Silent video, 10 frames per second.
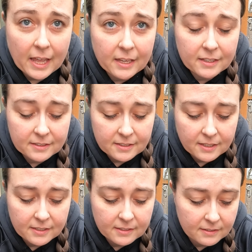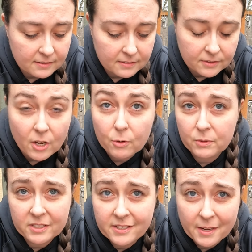and
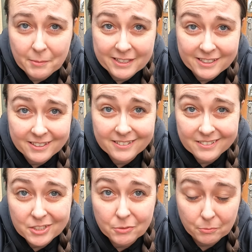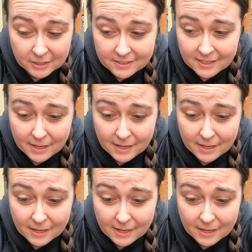no, this time I didn't rinse